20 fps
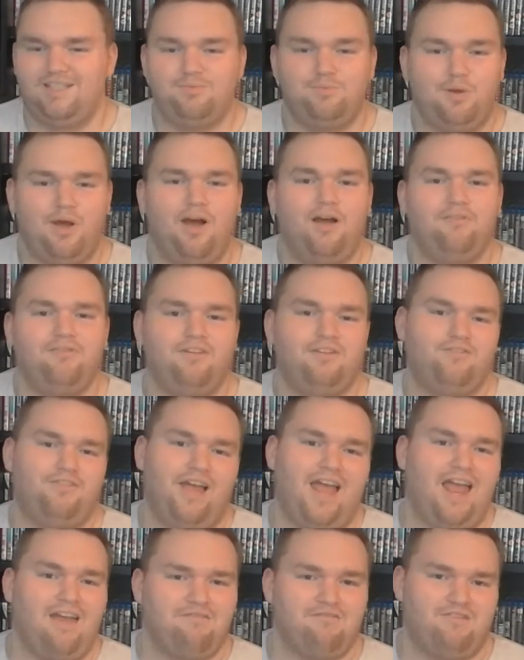is perfect
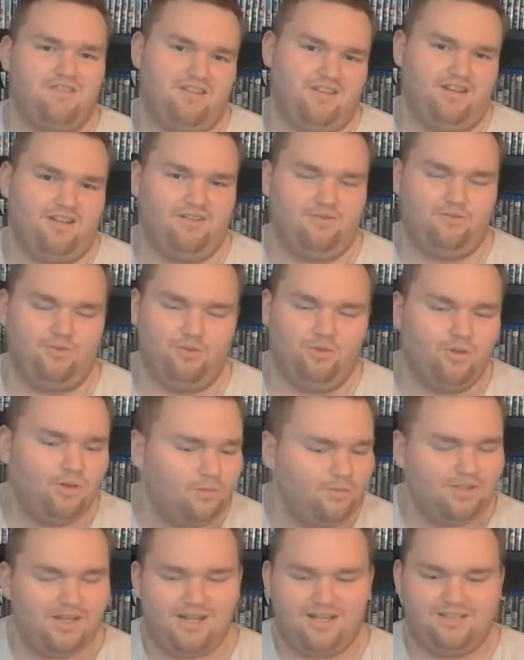for everything, for
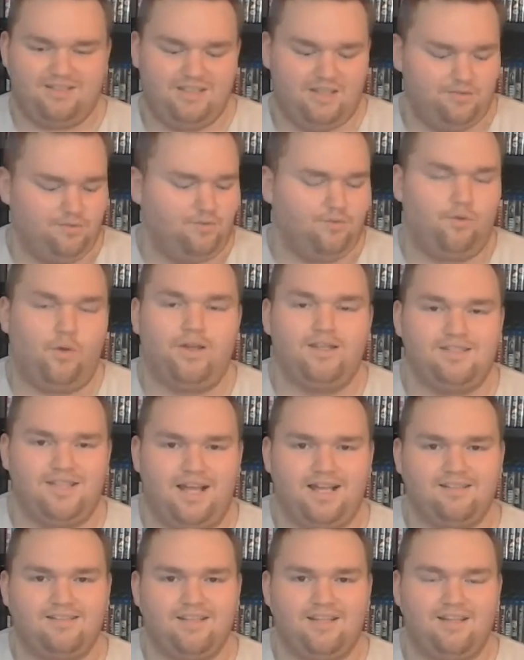normal acting, for voice
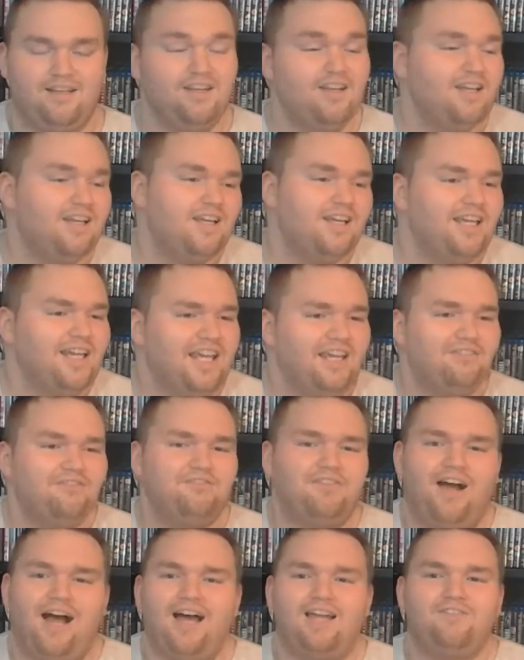acting,
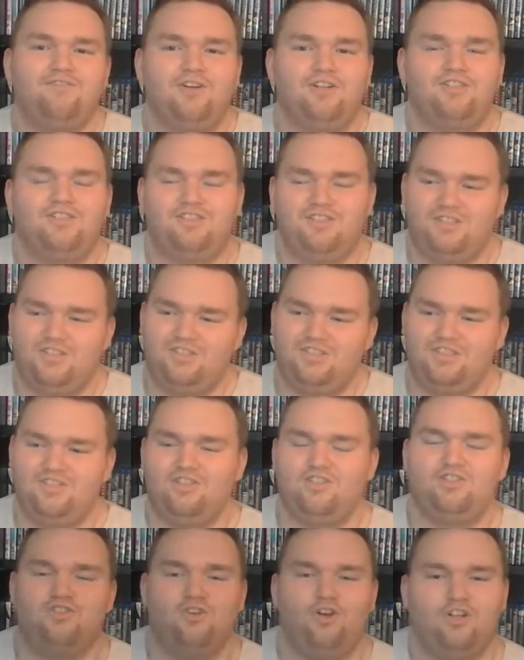even for adverts, because he's
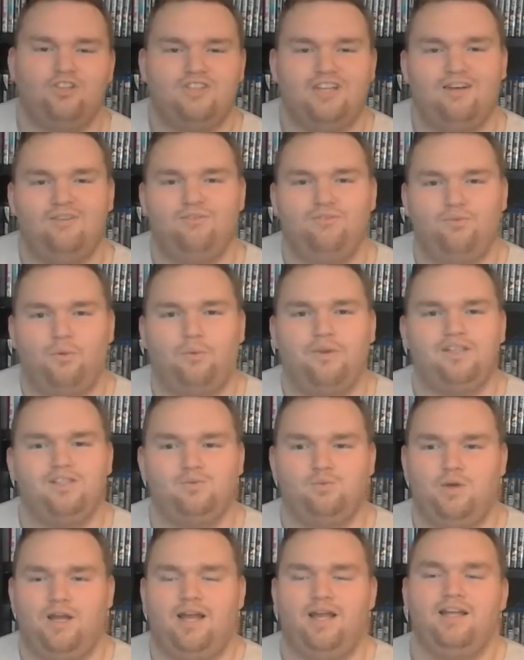just got that
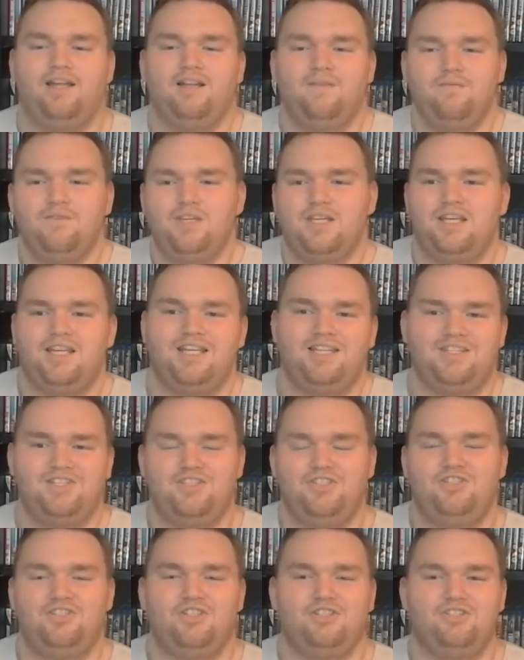voice where
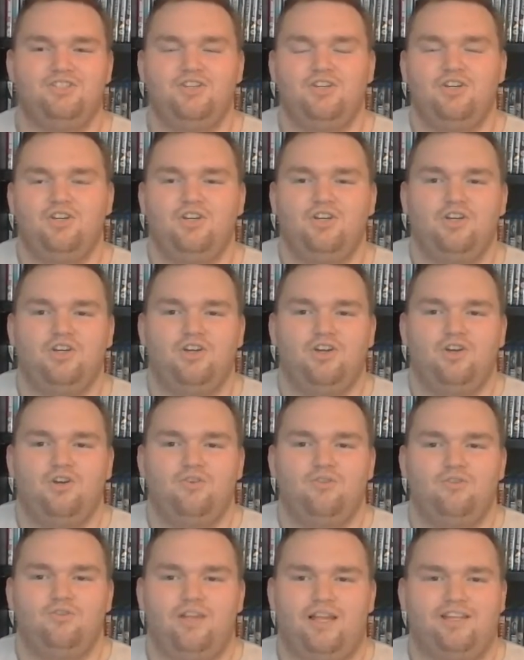he's just
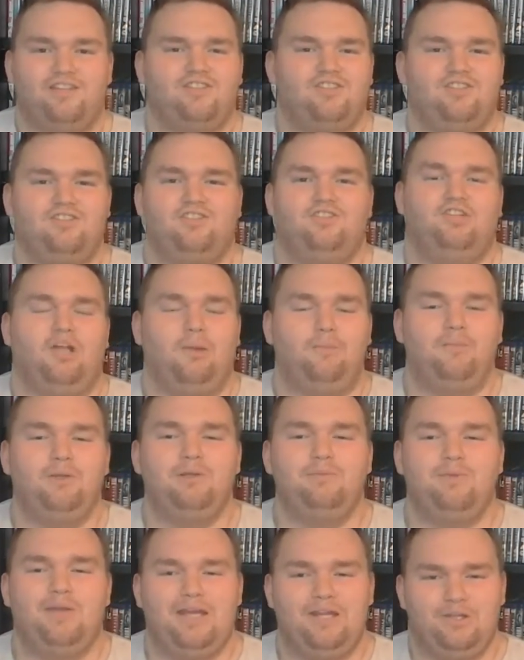like
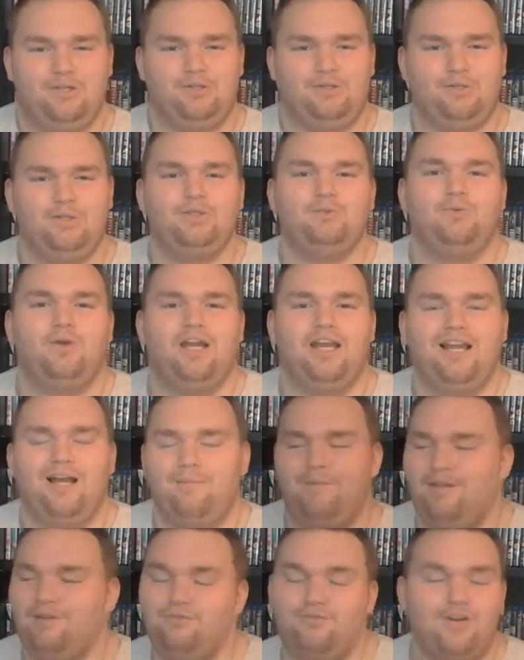stubborn but in a good way.
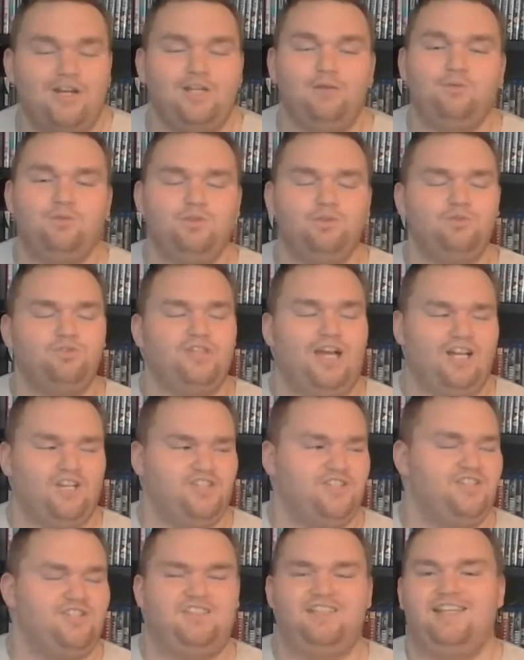I mean, for anyone who's
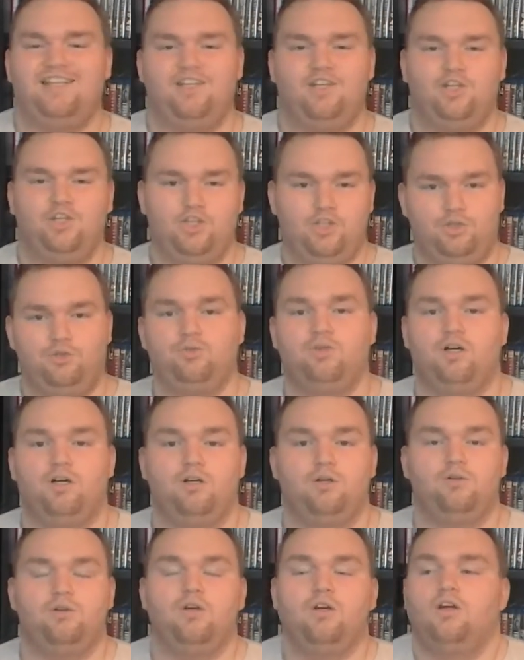actually seen
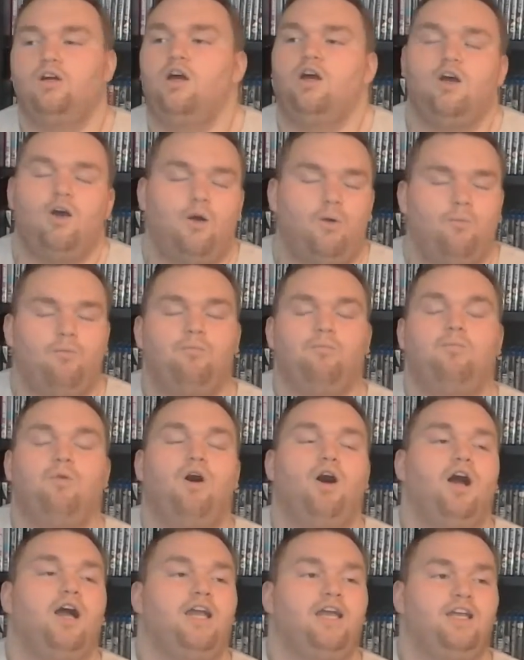Hugo,
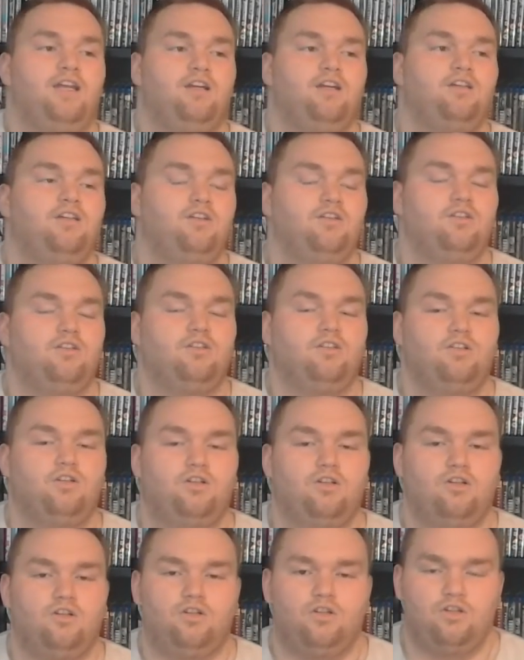my
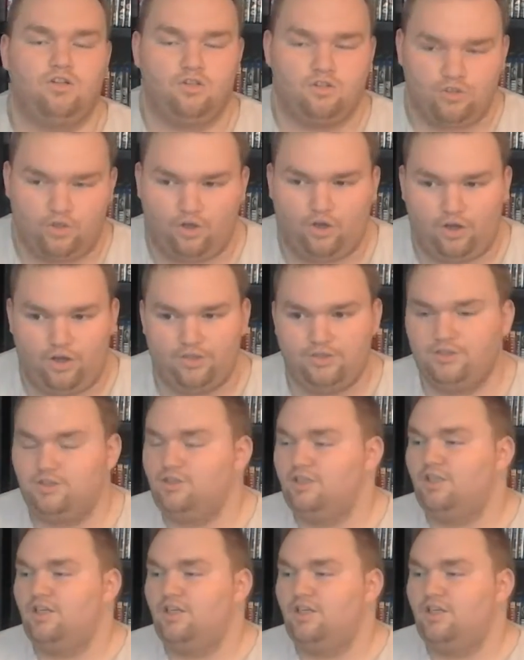god.